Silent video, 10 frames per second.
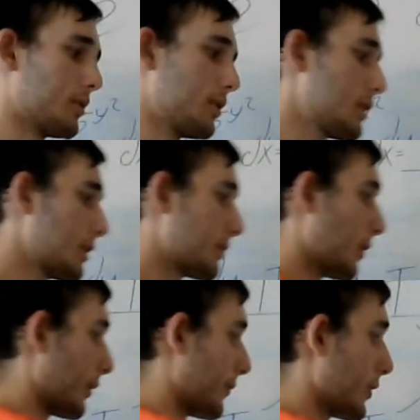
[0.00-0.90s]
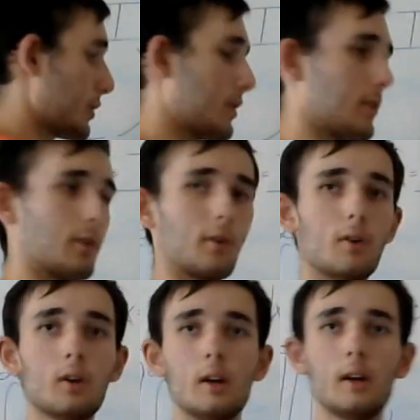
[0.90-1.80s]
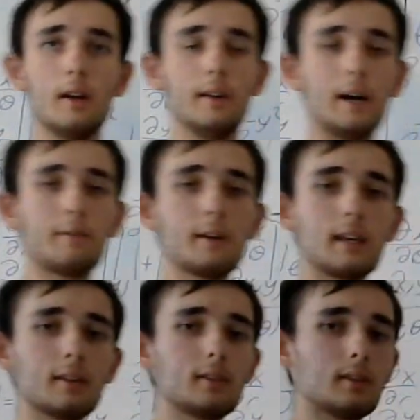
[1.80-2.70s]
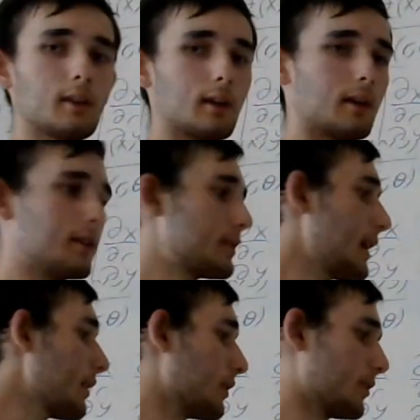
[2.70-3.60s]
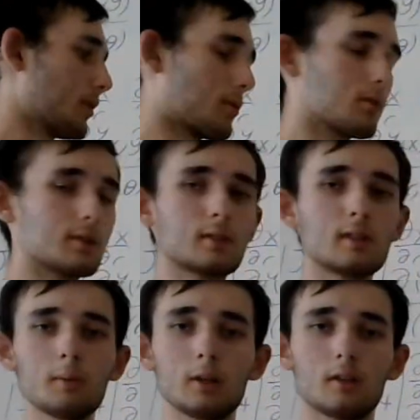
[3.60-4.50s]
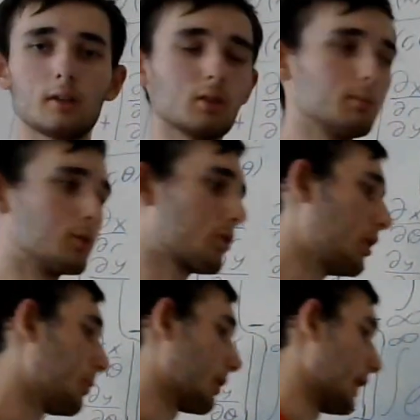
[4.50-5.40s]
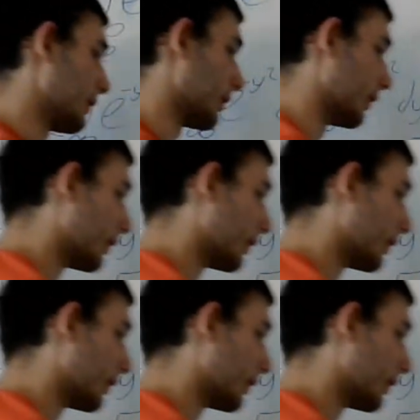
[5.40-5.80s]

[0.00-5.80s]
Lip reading: This is for the first integral. Now if we get to the second integral, it's going to be a little more complicated.